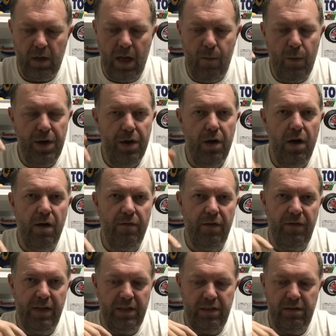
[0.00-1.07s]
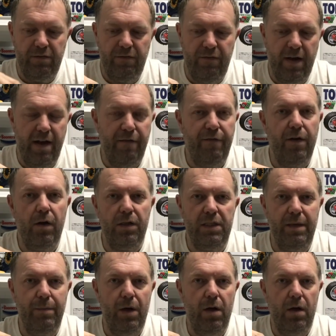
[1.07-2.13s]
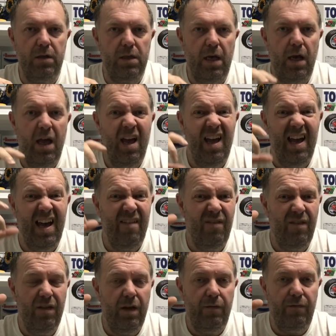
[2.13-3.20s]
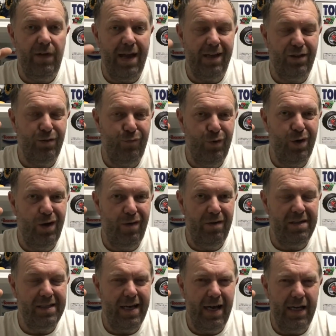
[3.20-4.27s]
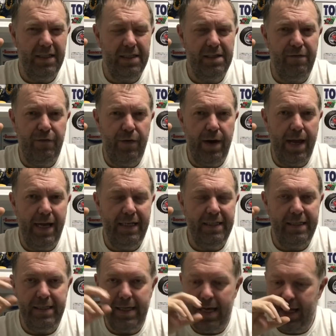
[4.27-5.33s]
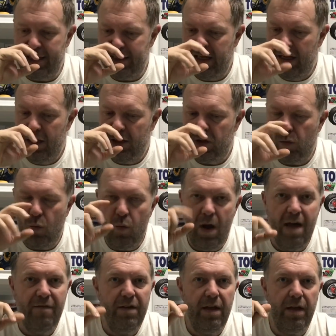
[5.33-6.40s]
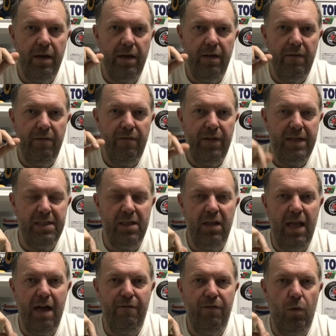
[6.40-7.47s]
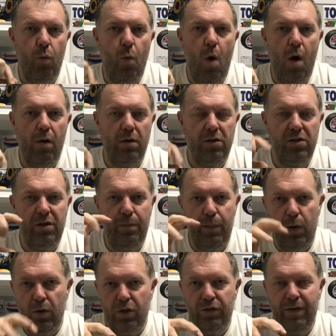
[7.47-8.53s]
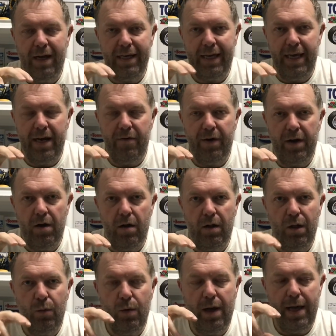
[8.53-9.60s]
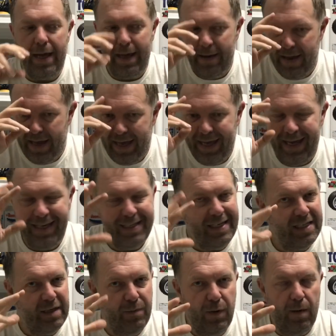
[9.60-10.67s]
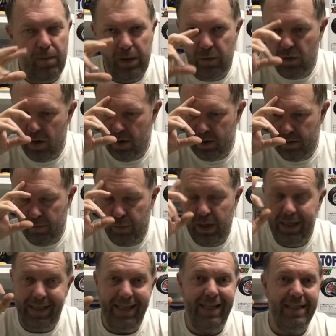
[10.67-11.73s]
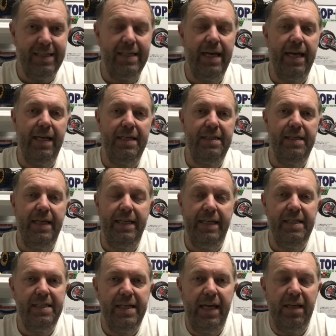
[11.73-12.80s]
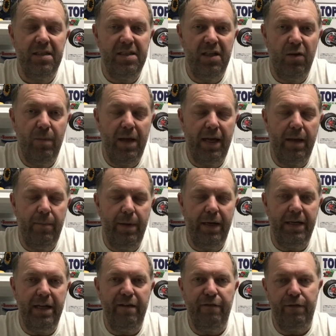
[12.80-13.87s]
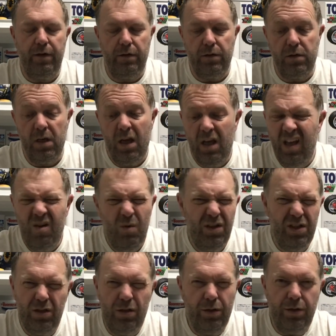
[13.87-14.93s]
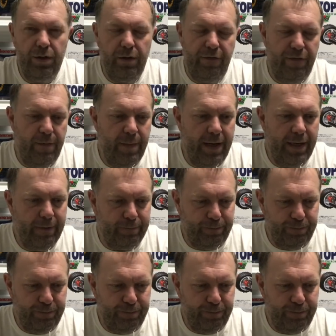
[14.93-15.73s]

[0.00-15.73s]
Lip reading: And we know that this 540 motor, the actual rotor size is a 380 size. So whether this will have the watts to push that gearing all the way, he says it probably won't, but he did say it'll still make a big difference, which is good enough for me.